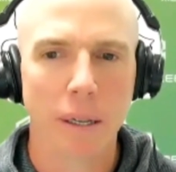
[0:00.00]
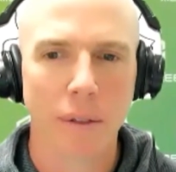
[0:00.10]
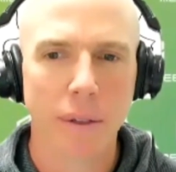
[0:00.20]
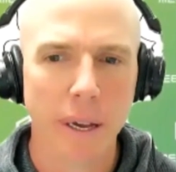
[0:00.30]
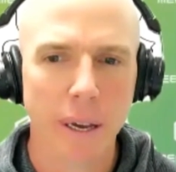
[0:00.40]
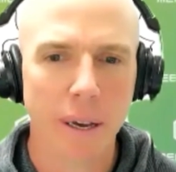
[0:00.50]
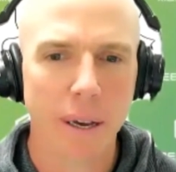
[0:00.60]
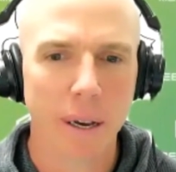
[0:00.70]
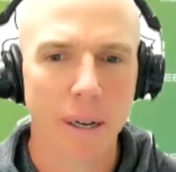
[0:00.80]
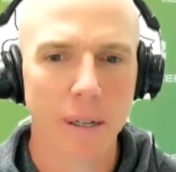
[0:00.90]
I think
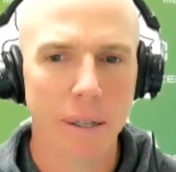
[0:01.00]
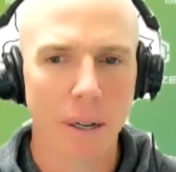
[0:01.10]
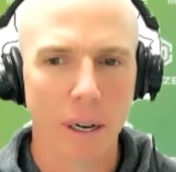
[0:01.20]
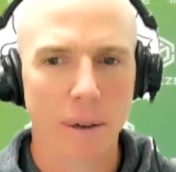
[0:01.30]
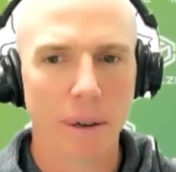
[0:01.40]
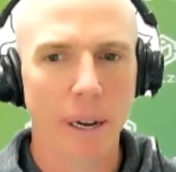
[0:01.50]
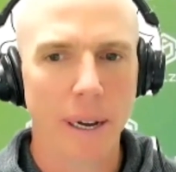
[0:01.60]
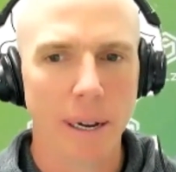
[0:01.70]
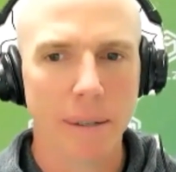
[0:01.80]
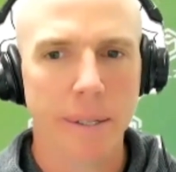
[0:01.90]
like
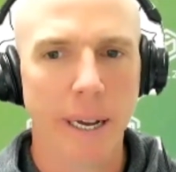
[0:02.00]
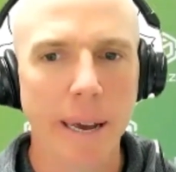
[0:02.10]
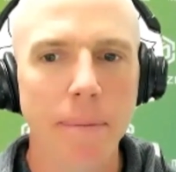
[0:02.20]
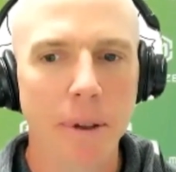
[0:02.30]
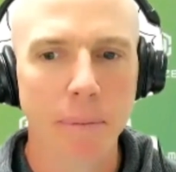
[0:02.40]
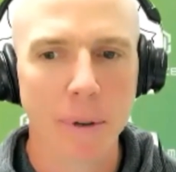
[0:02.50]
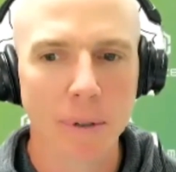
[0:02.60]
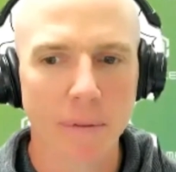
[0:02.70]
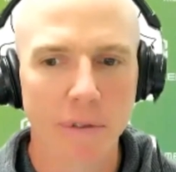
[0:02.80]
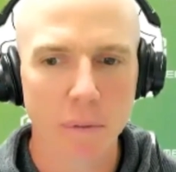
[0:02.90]
our team can build
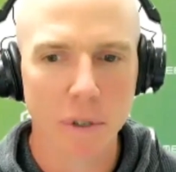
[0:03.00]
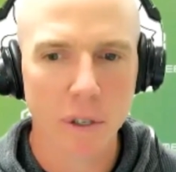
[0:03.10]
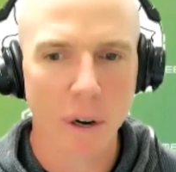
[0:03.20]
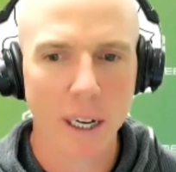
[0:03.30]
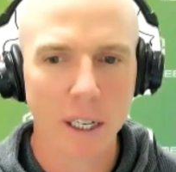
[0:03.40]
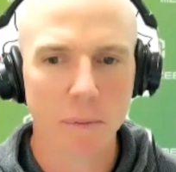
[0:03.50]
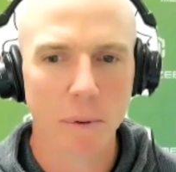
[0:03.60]
them from scratch,